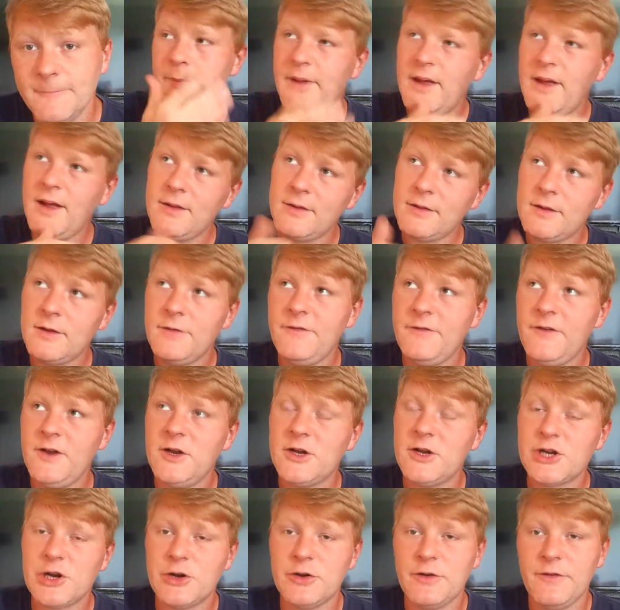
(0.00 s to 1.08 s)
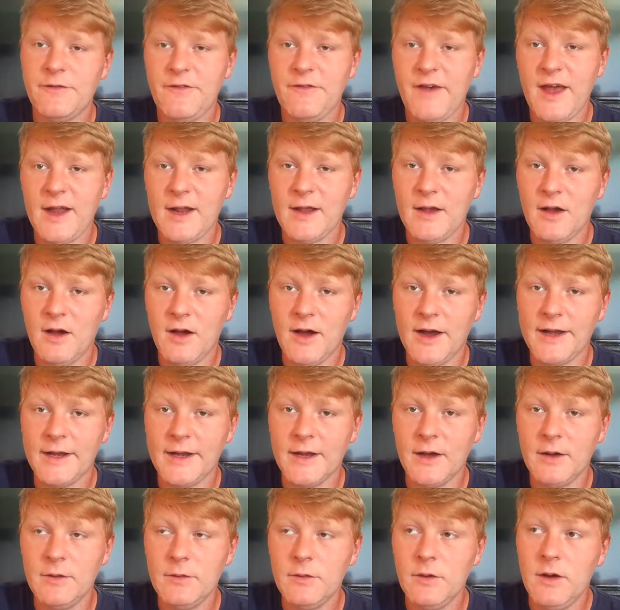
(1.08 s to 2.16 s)
But to finish on a fairly high
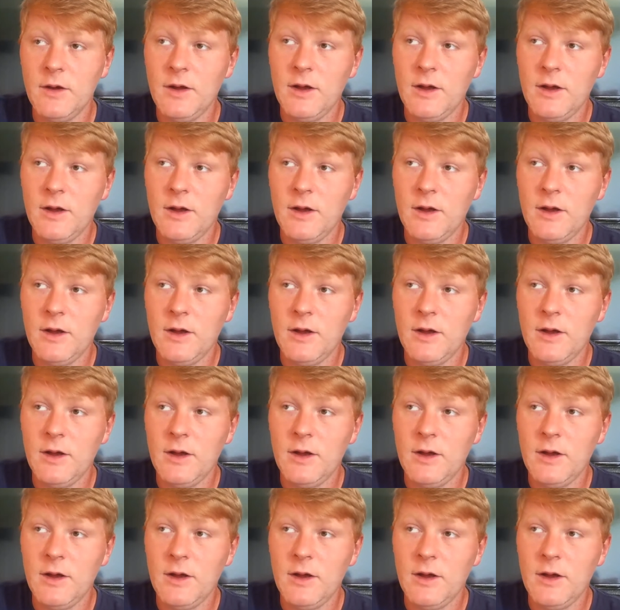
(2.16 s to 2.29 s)
note,